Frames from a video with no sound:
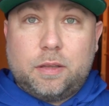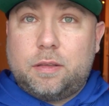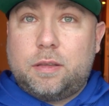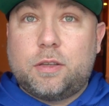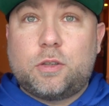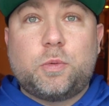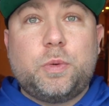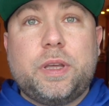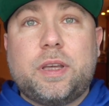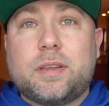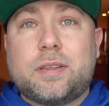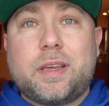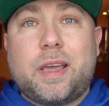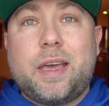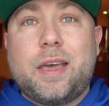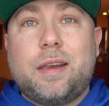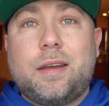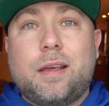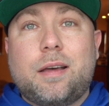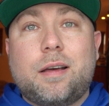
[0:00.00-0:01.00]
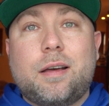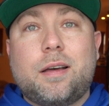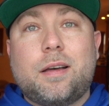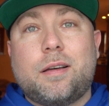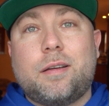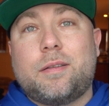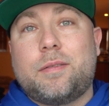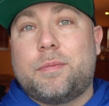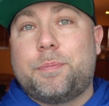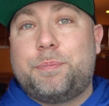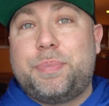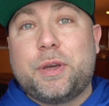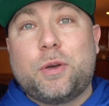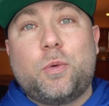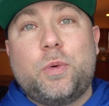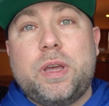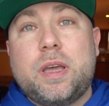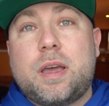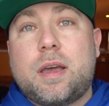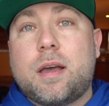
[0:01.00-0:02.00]
This week is ahead.
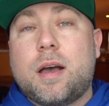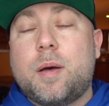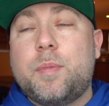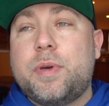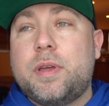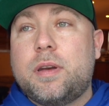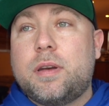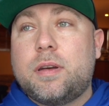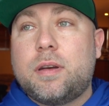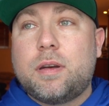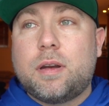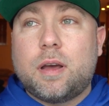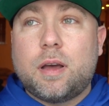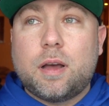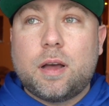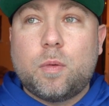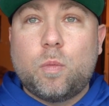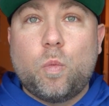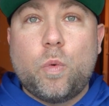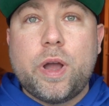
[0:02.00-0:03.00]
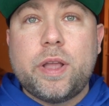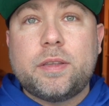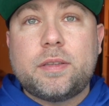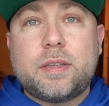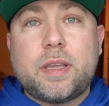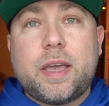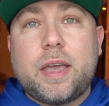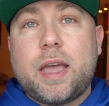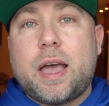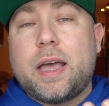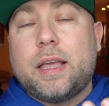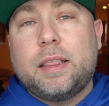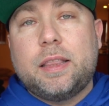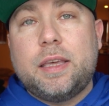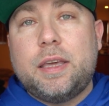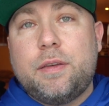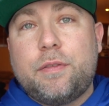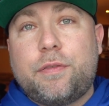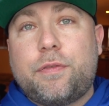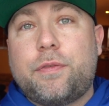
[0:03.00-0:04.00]
Big week coming. Wednesday, I
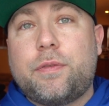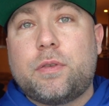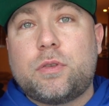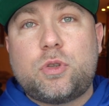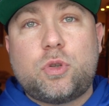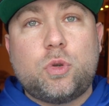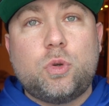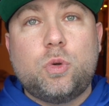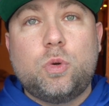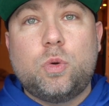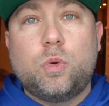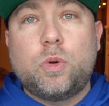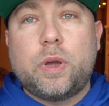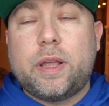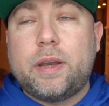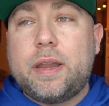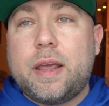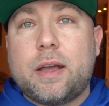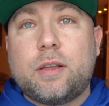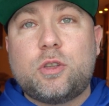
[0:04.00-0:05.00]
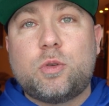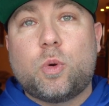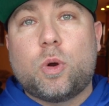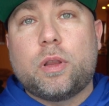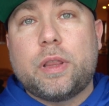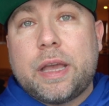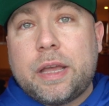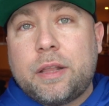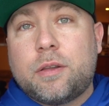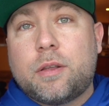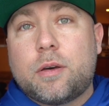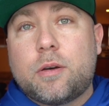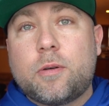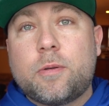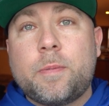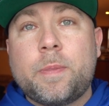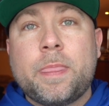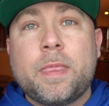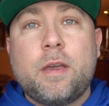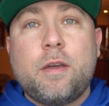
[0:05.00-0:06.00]
leave to head down to
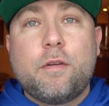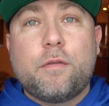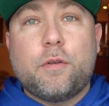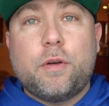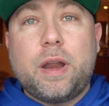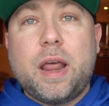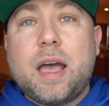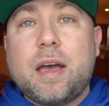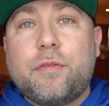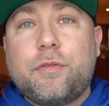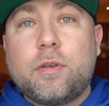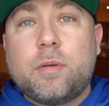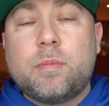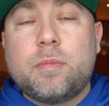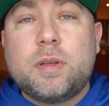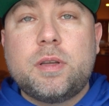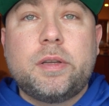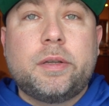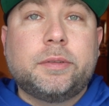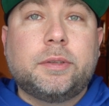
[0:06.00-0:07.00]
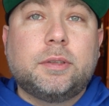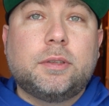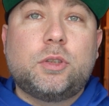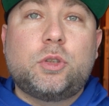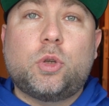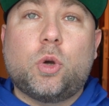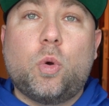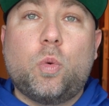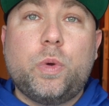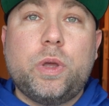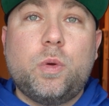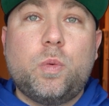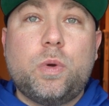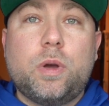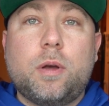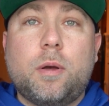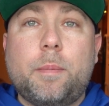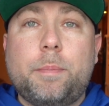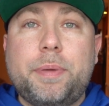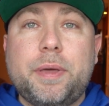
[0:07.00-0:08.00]
Orlando for NAFM. So we
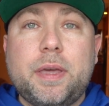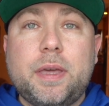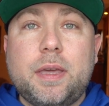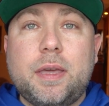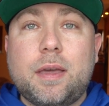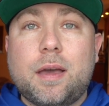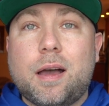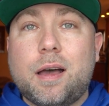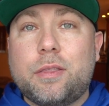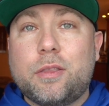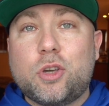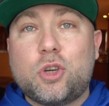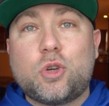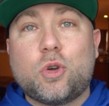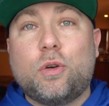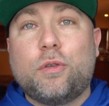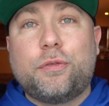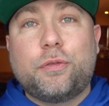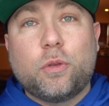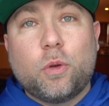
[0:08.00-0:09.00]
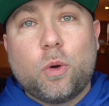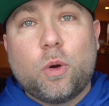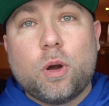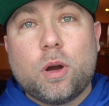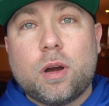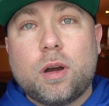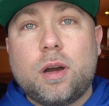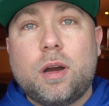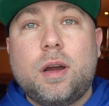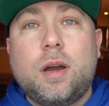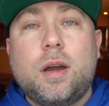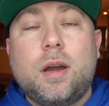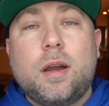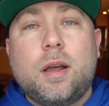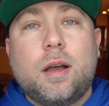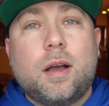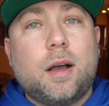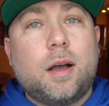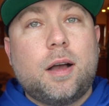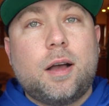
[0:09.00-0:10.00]
will be on the show floor,
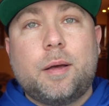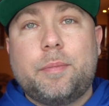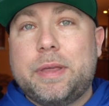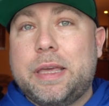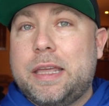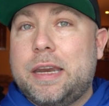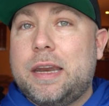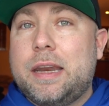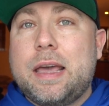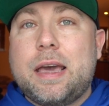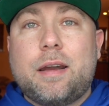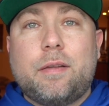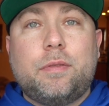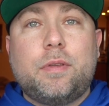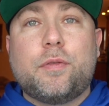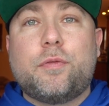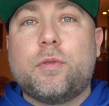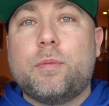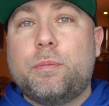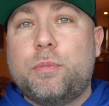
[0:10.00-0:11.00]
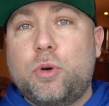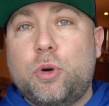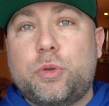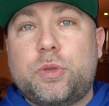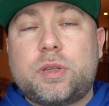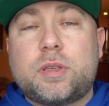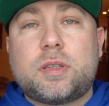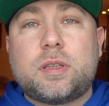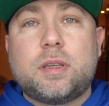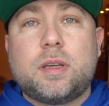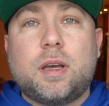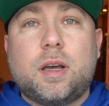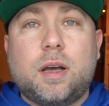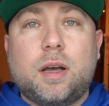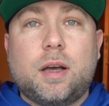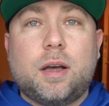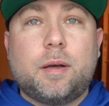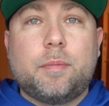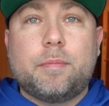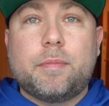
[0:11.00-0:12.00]
in and out of different booths.
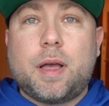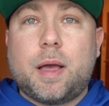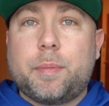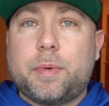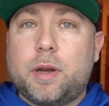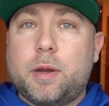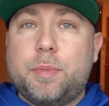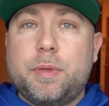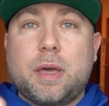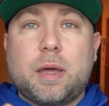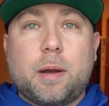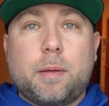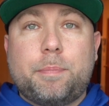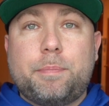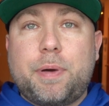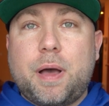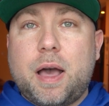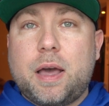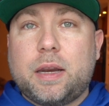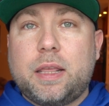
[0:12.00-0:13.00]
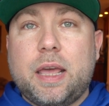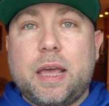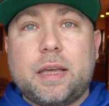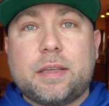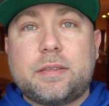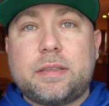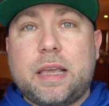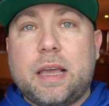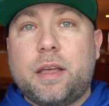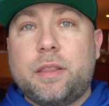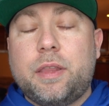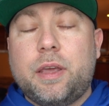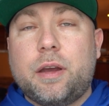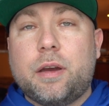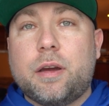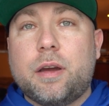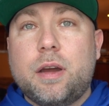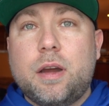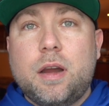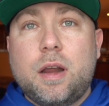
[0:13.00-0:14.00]
I'm going to be on a podcast down
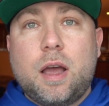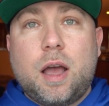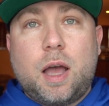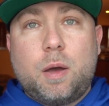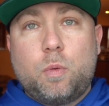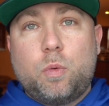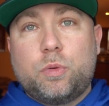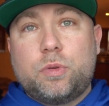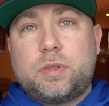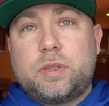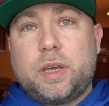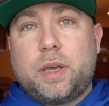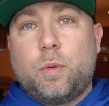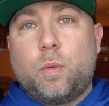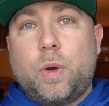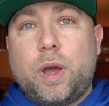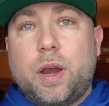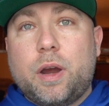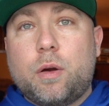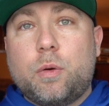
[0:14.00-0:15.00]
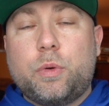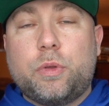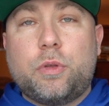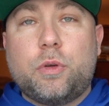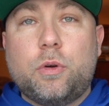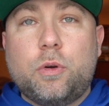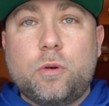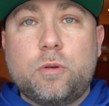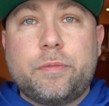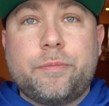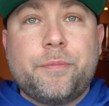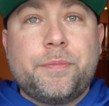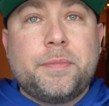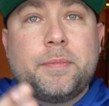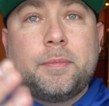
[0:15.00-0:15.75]
there. I won't say where with who,